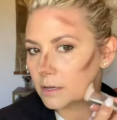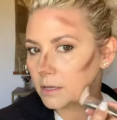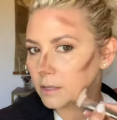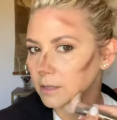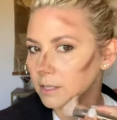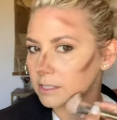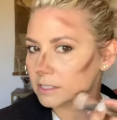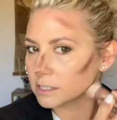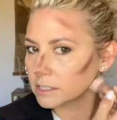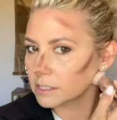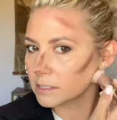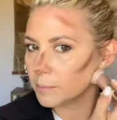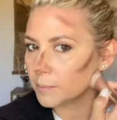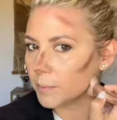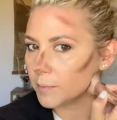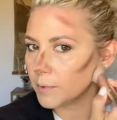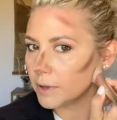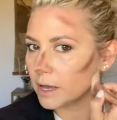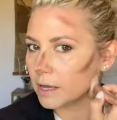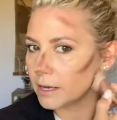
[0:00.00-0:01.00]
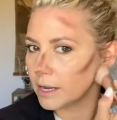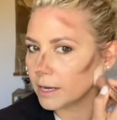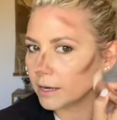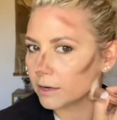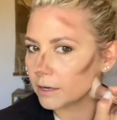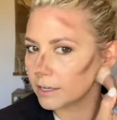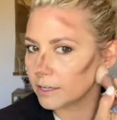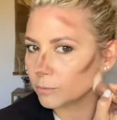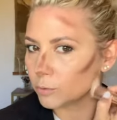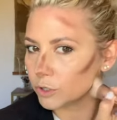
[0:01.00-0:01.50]
This is a, an
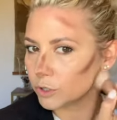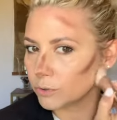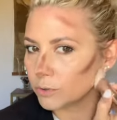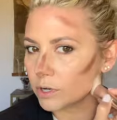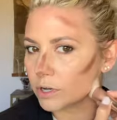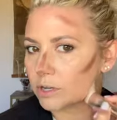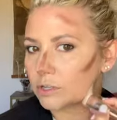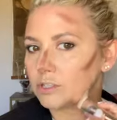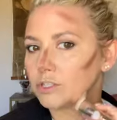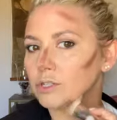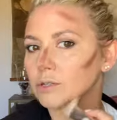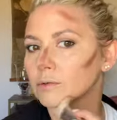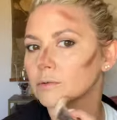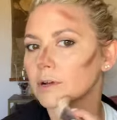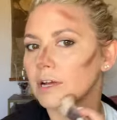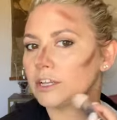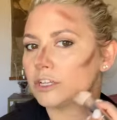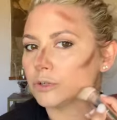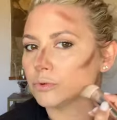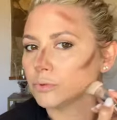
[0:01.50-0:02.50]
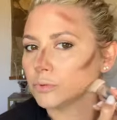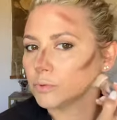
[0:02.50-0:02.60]
area where you contour and you